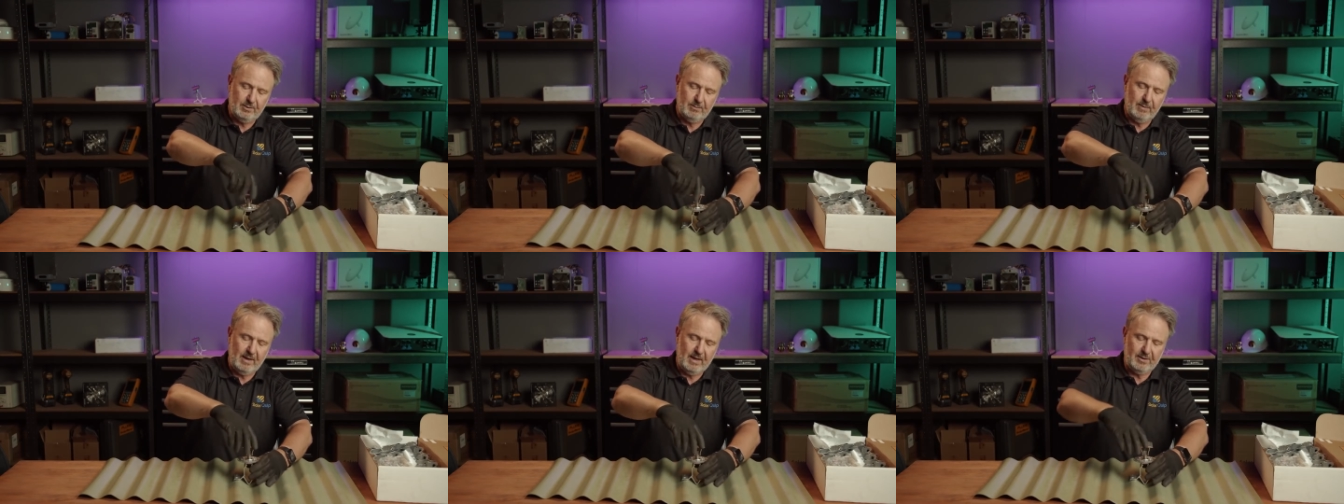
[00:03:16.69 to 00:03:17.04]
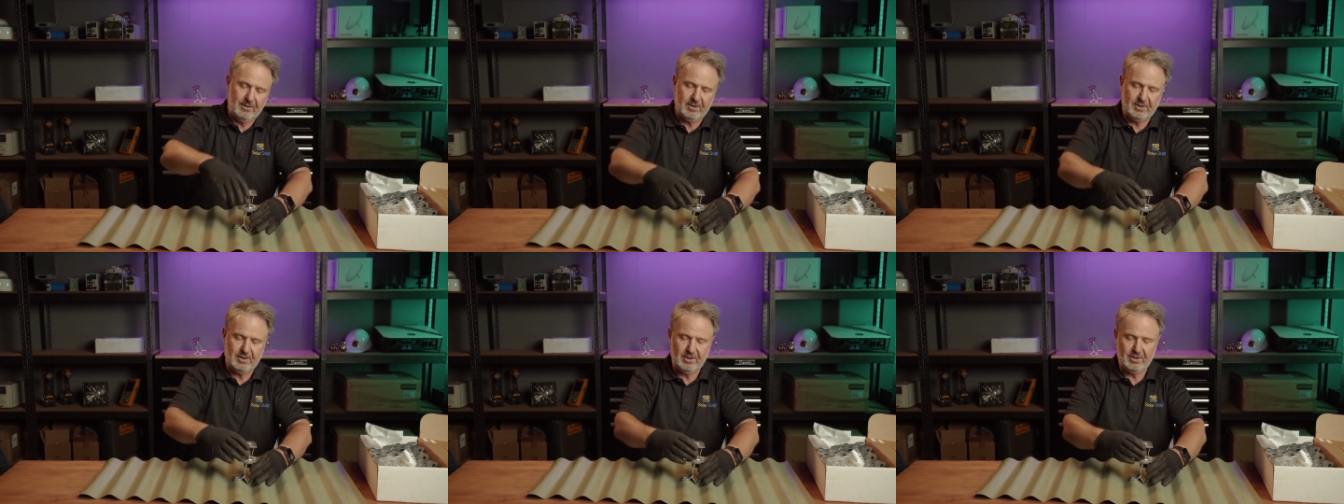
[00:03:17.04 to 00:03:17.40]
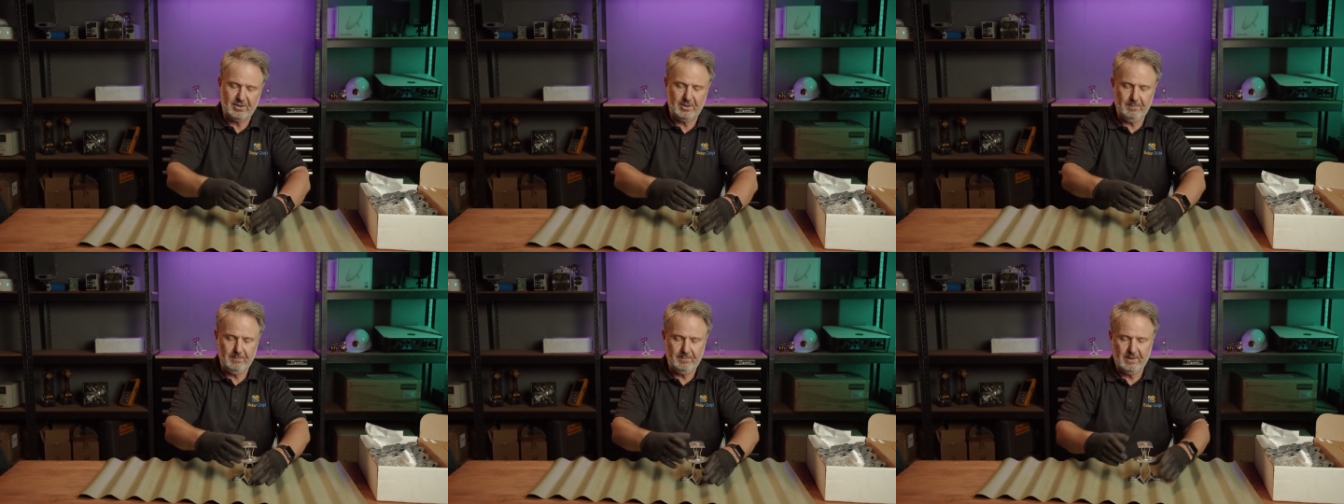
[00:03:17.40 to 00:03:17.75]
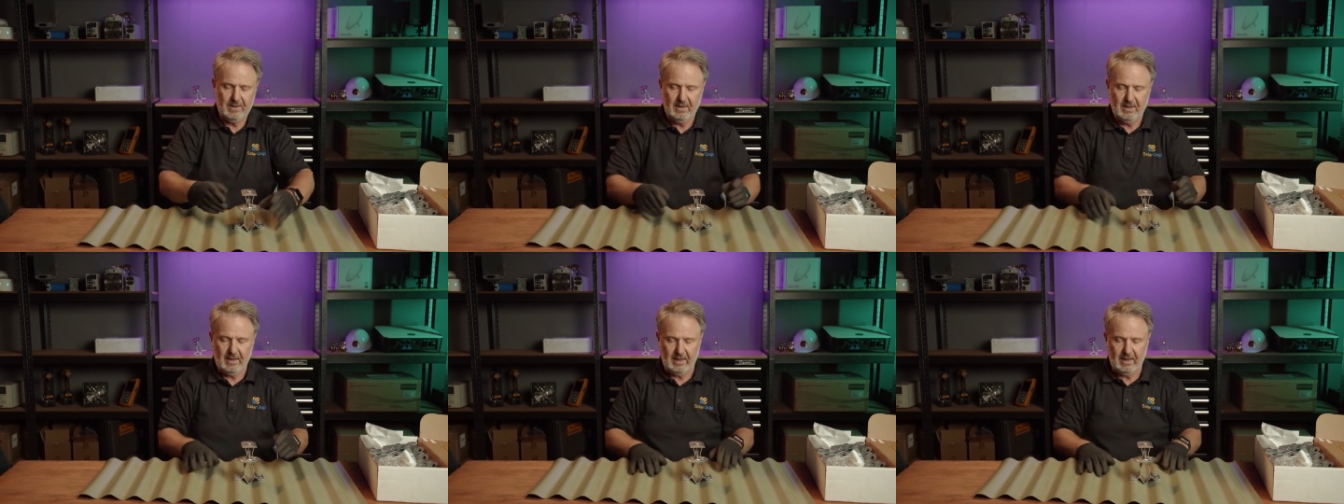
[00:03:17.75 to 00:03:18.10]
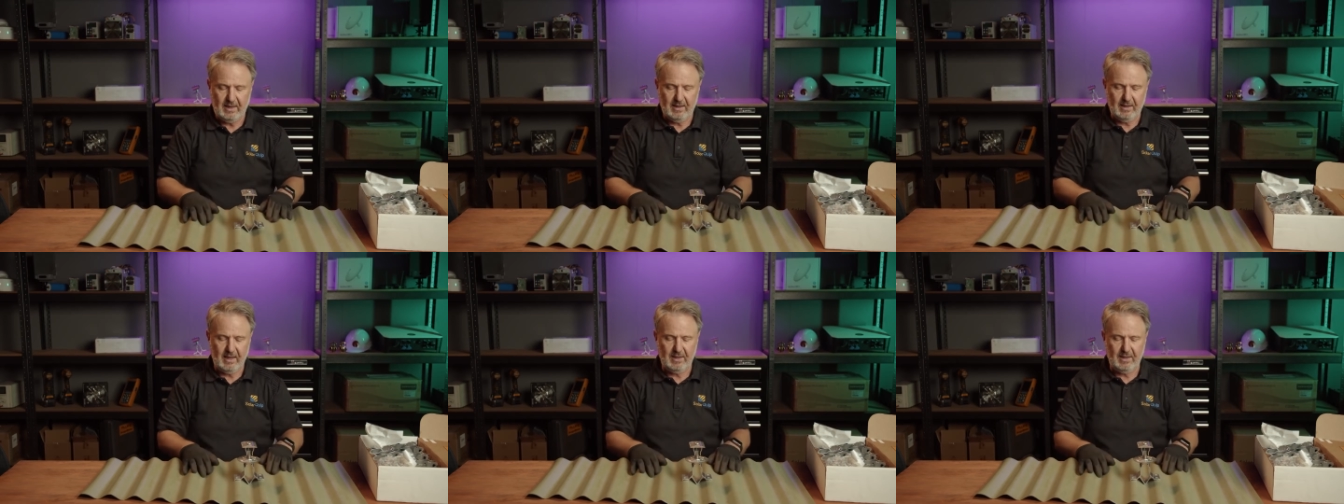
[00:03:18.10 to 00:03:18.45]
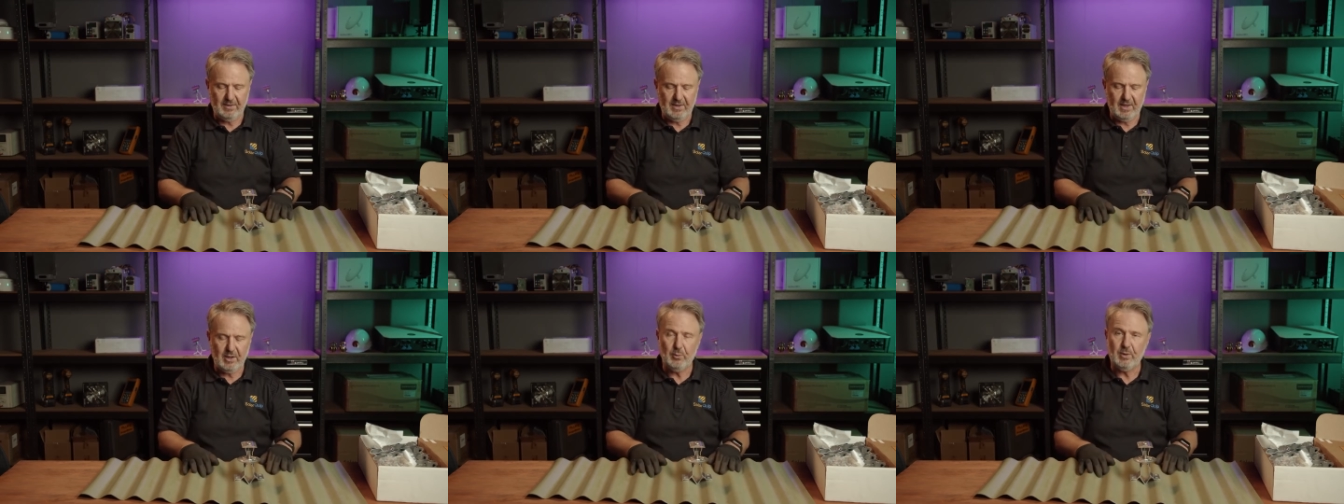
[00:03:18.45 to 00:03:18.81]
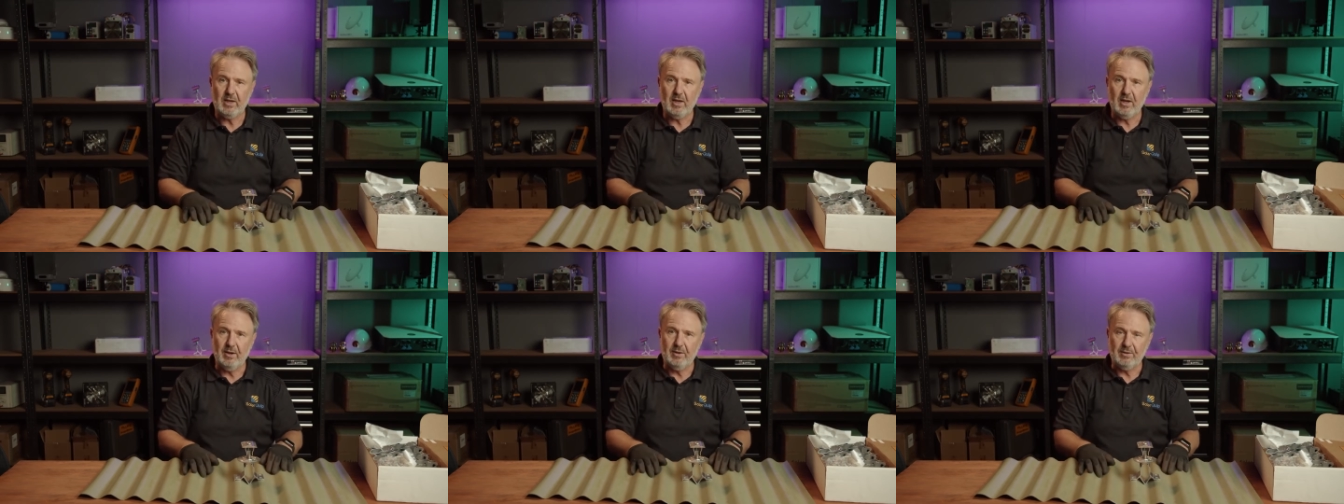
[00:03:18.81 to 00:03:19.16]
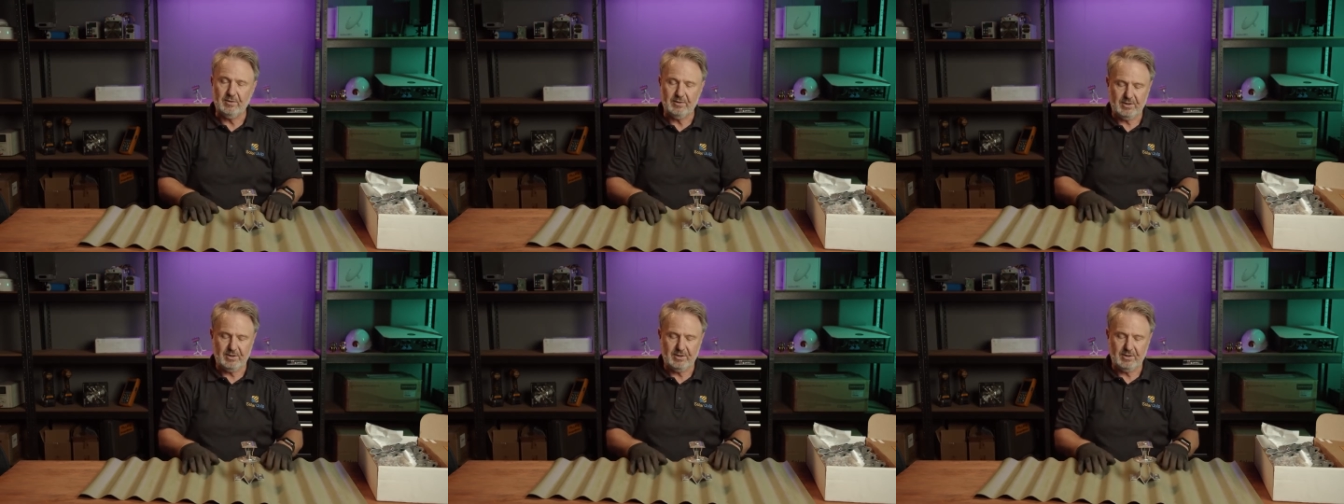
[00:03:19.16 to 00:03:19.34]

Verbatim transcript: mount the system, and there we go.